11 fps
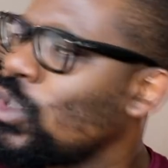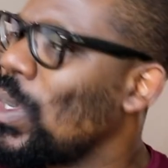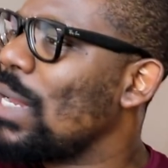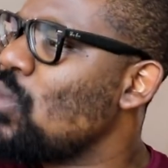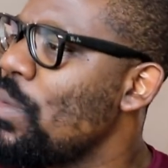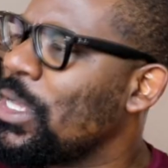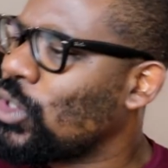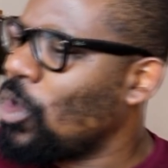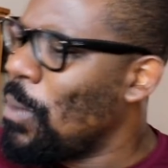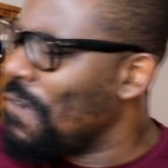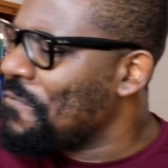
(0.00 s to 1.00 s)
toilet, women's
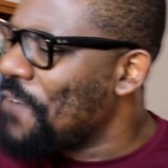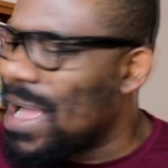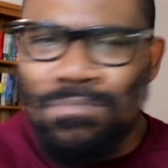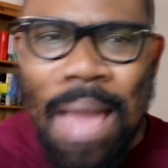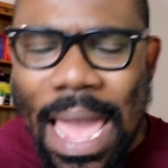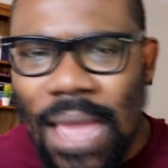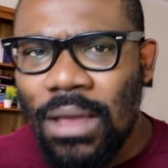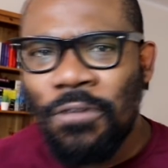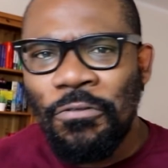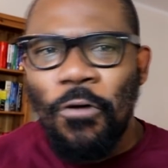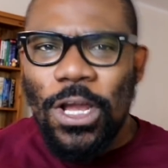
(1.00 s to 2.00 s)
toilet, my fag bed
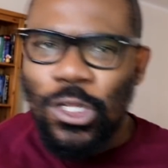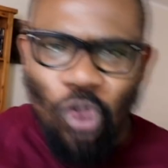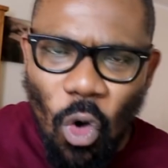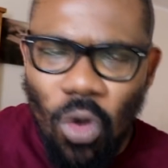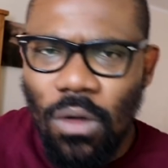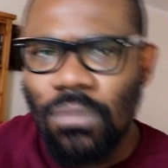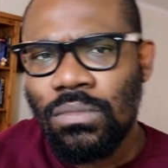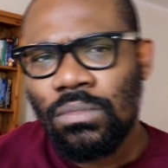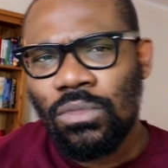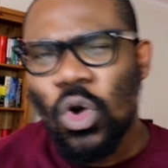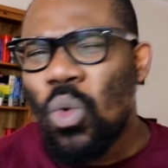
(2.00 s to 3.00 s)
for it all.
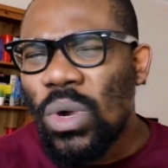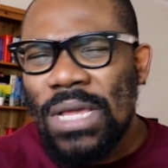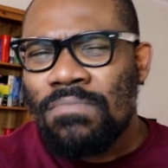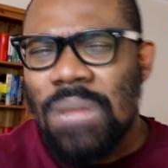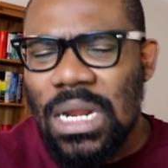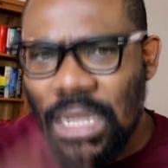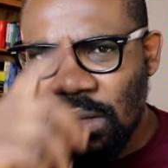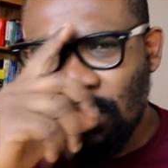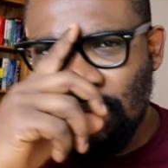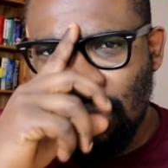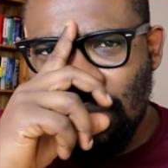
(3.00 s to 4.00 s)

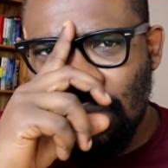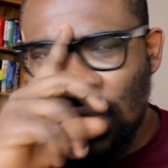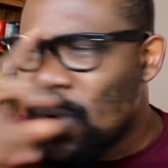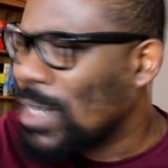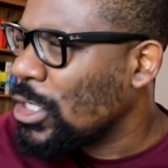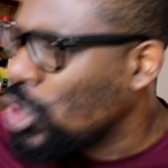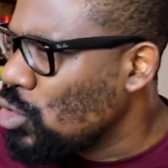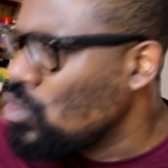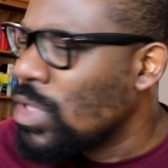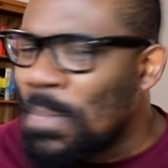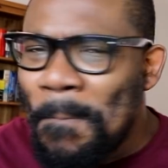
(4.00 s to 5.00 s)
They go and
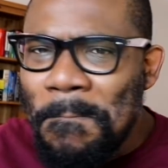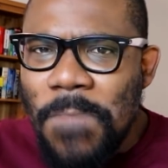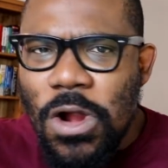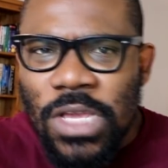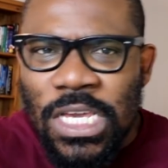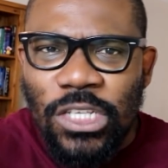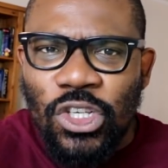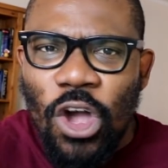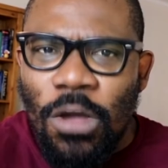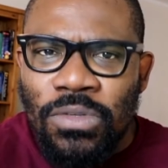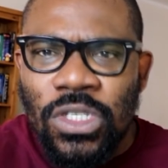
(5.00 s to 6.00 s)
do the murky
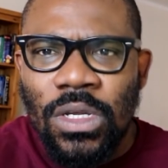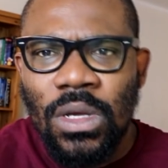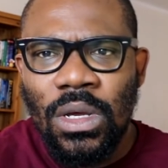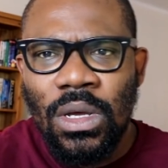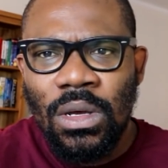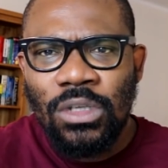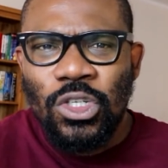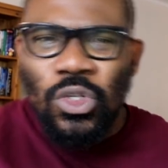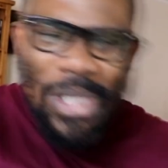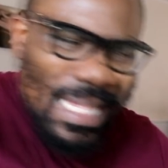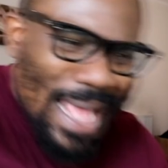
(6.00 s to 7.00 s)
jobs just
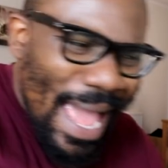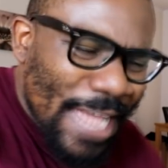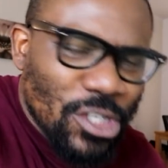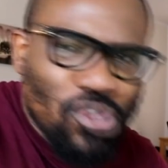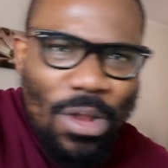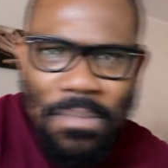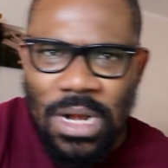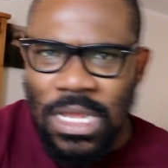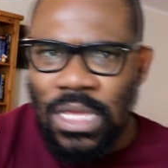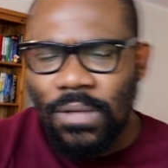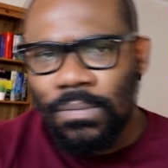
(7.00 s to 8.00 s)
to get that extra money.